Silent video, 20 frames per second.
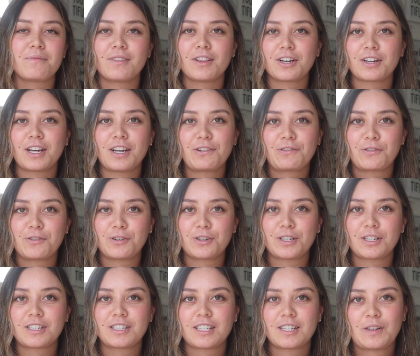looking
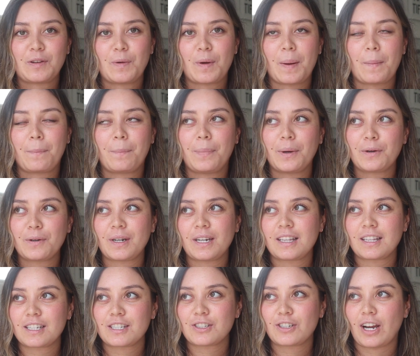forward to
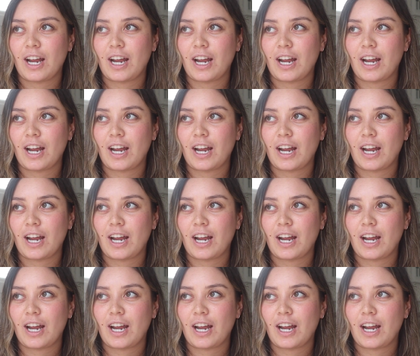building this